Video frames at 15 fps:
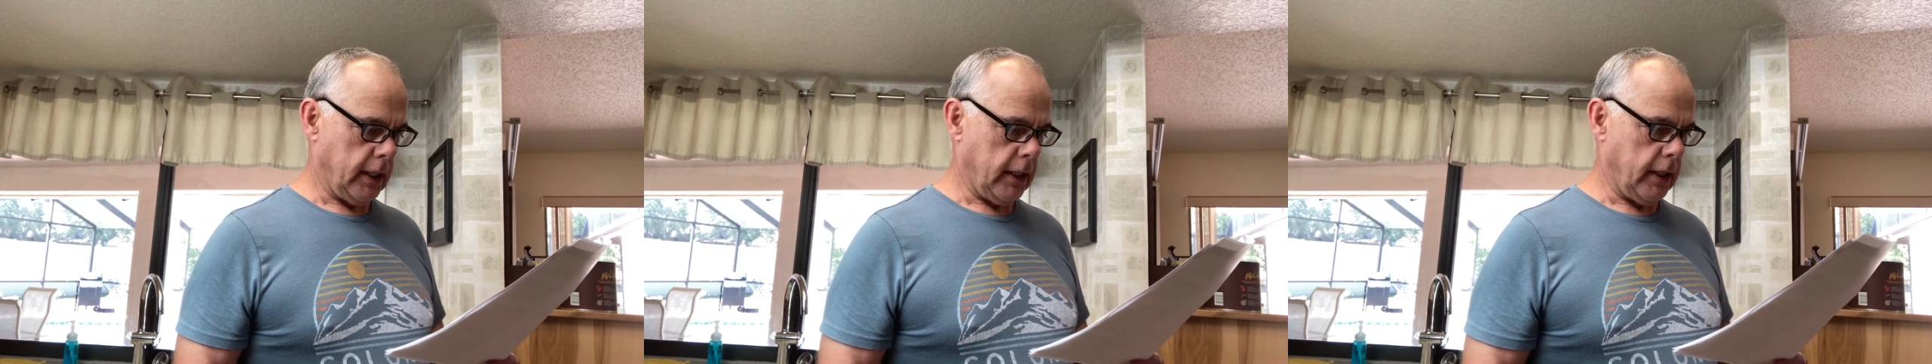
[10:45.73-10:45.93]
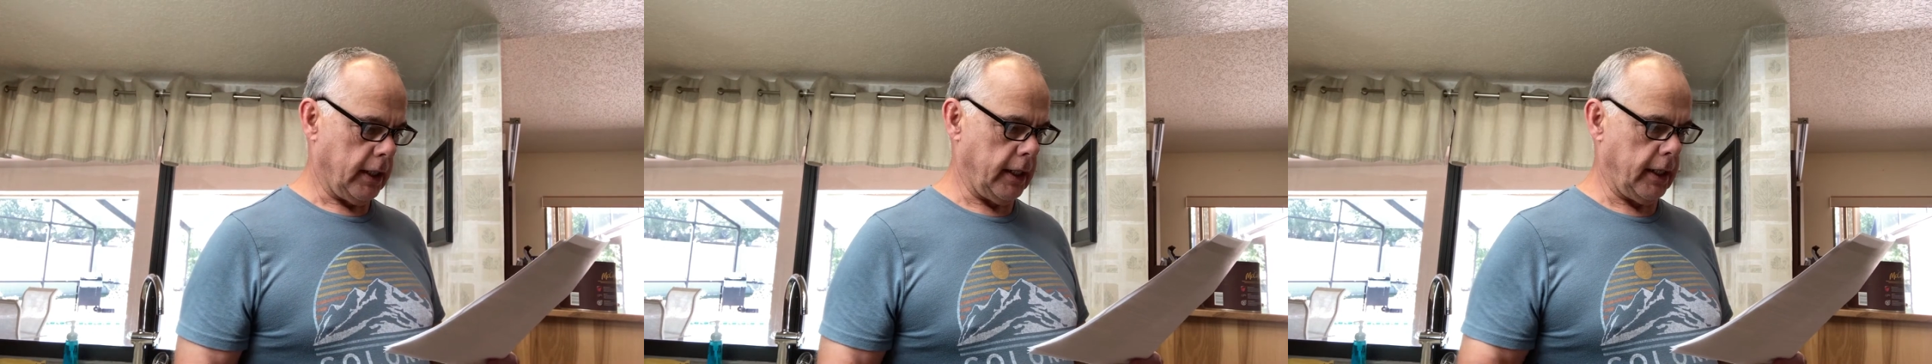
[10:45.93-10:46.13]

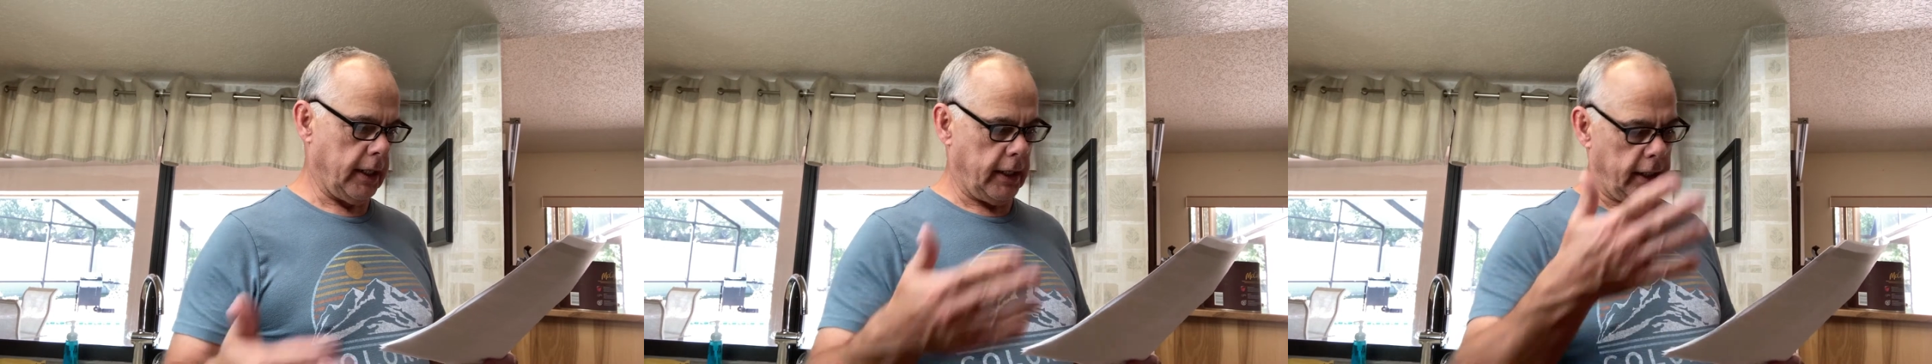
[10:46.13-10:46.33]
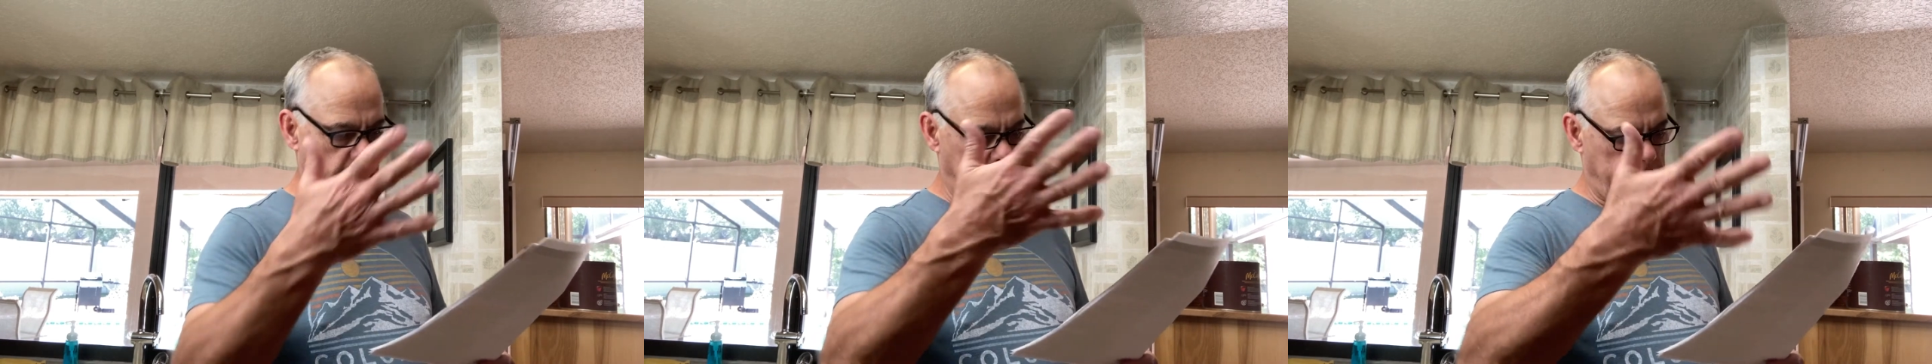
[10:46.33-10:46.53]
it,
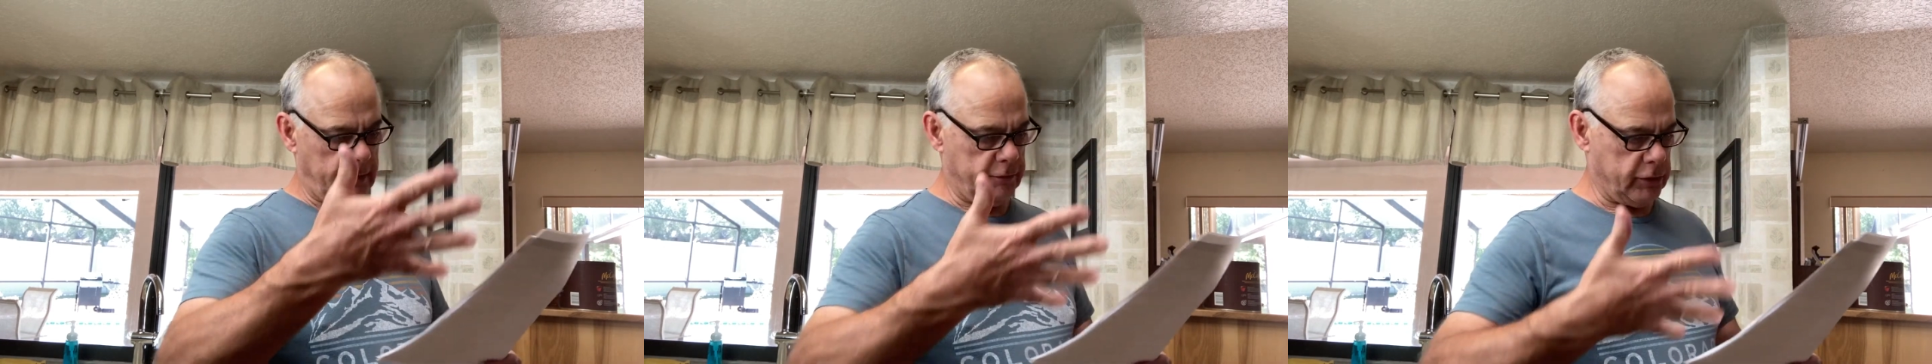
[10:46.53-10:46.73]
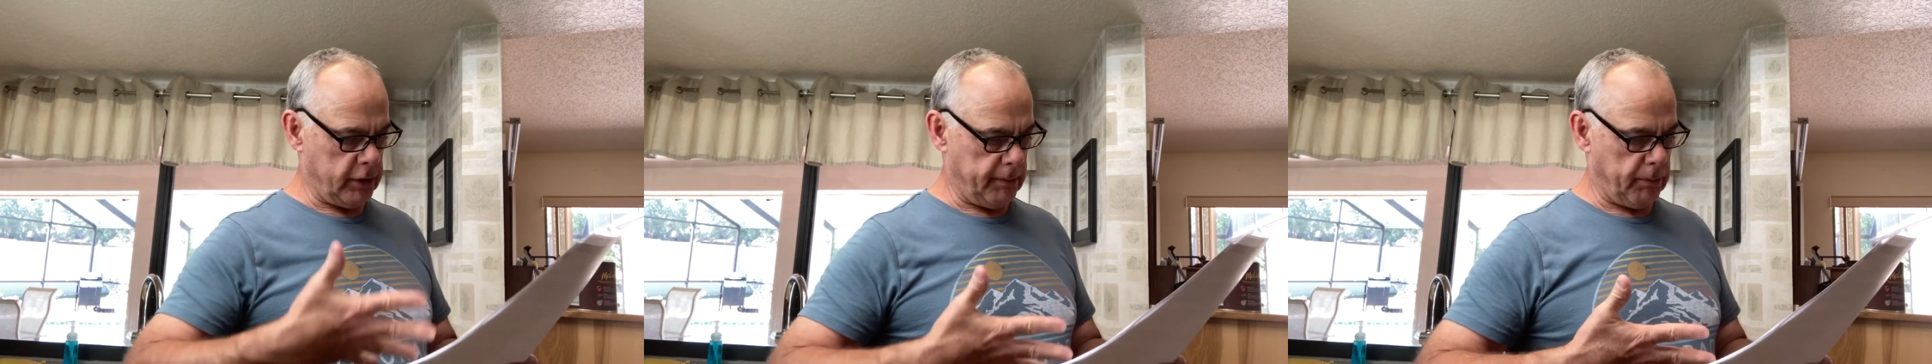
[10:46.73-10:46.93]
it
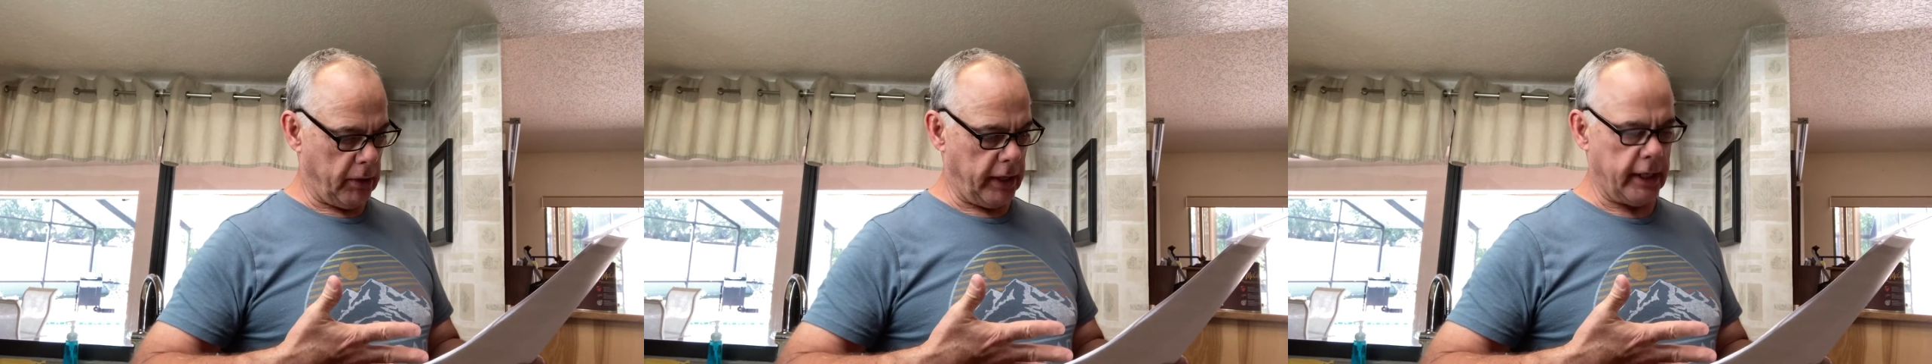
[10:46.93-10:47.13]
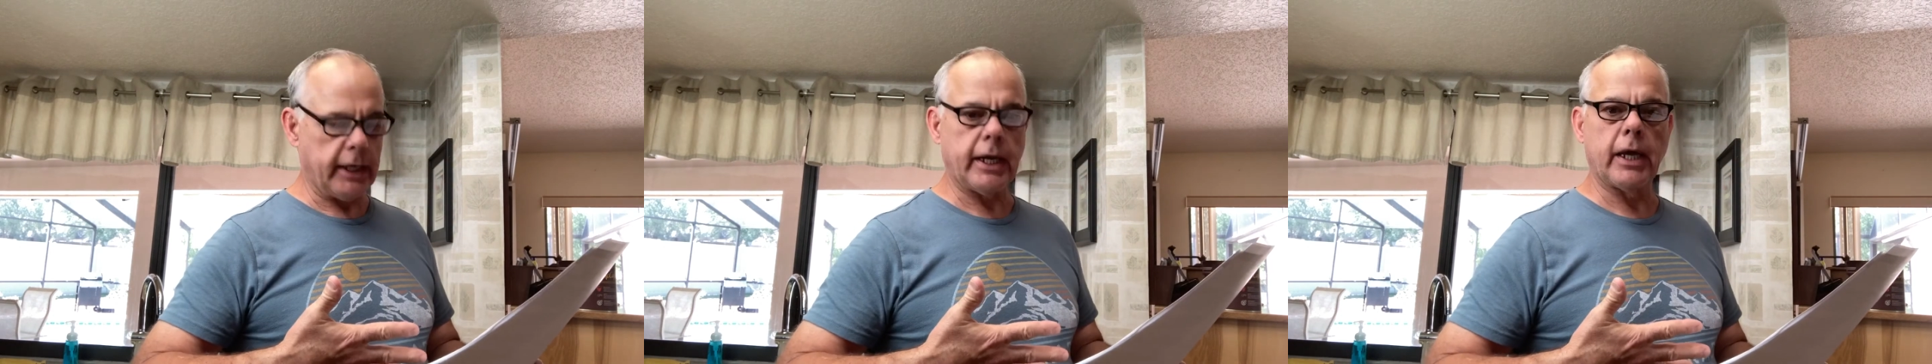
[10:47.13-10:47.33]
gives you a
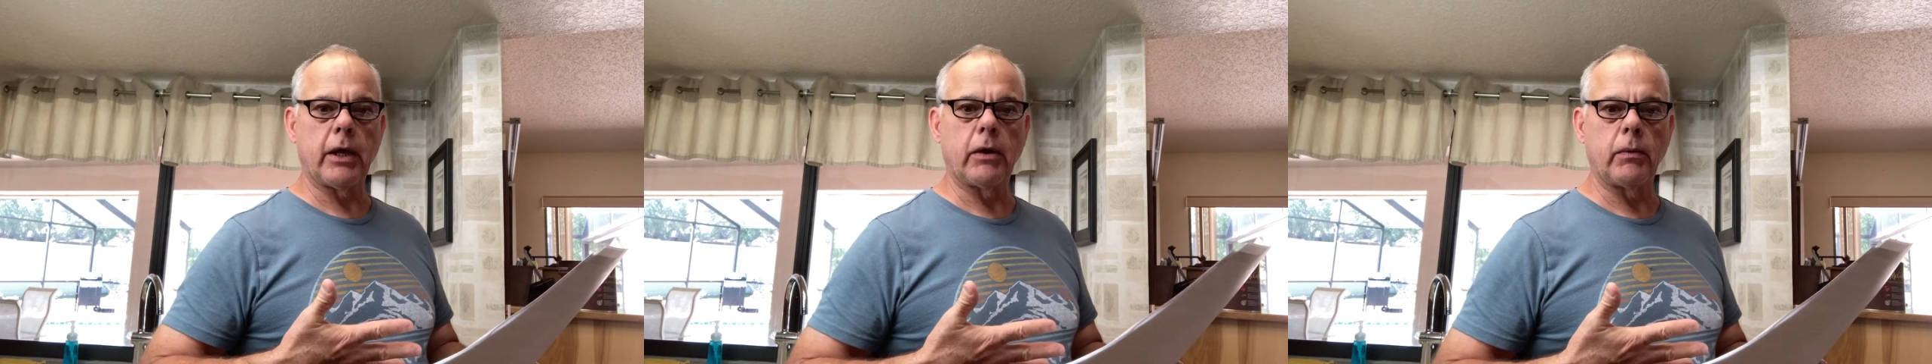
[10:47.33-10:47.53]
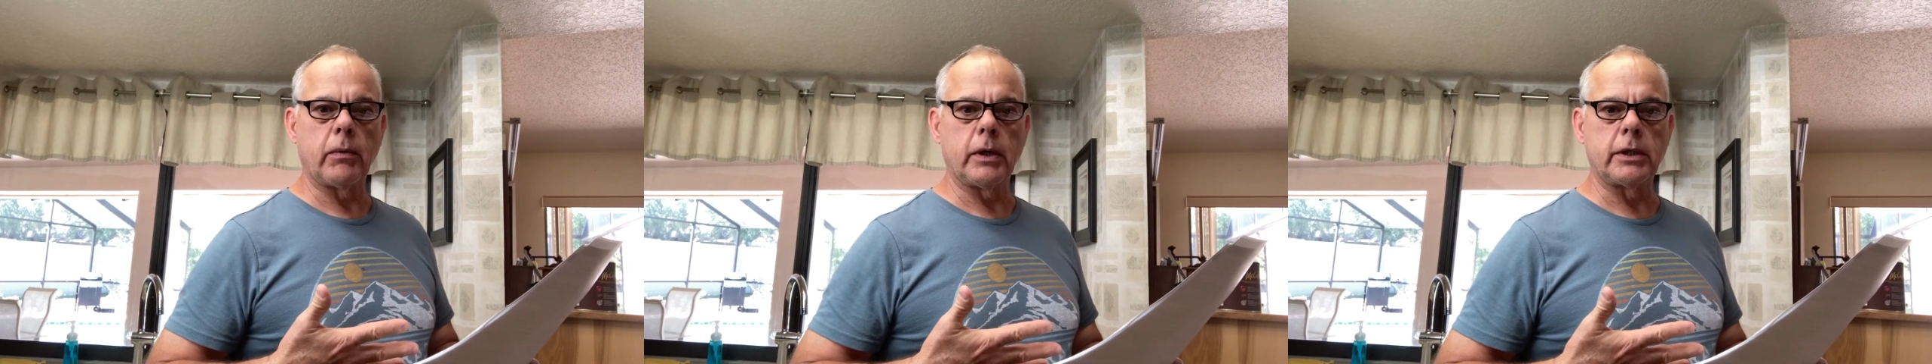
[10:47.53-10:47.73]
breakdown
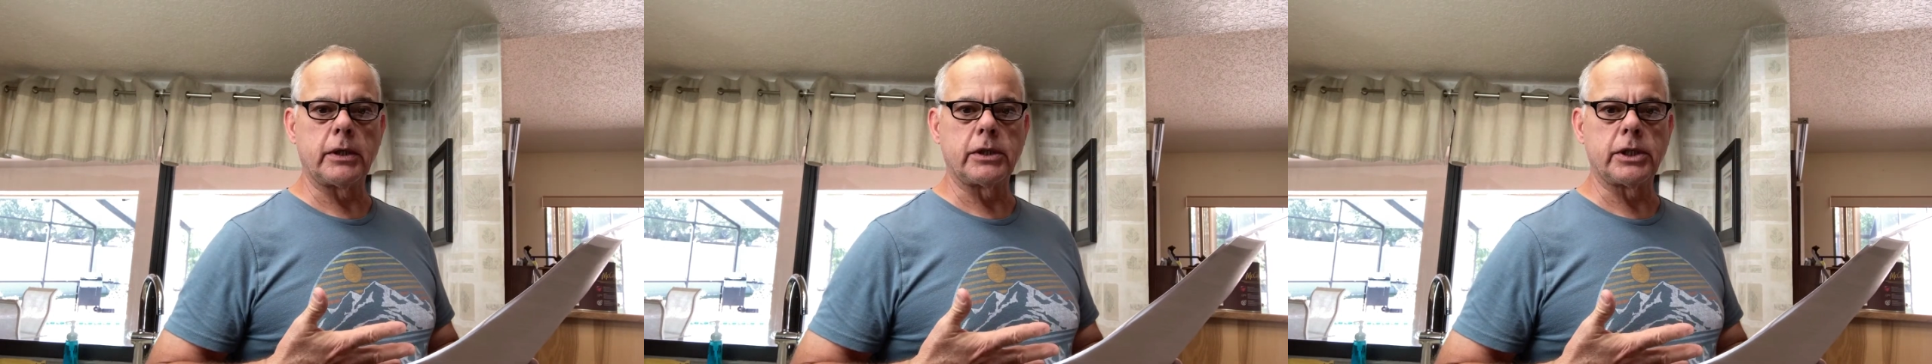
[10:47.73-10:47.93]
on what to